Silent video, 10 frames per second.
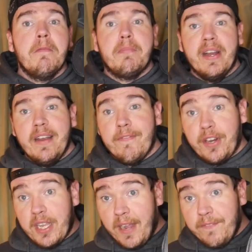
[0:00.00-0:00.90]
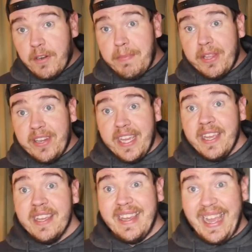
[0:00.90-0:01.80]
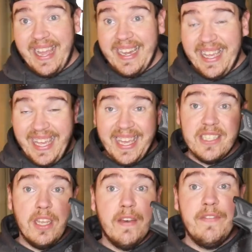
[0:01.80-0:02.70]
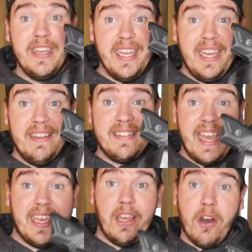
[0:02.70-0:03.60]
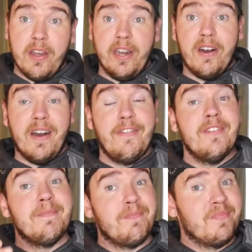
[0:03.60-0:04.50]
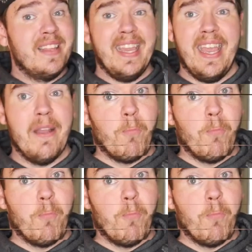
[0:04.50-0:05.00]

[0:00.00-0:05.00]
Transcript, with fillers: but for comfortability and ease of taking on and off, it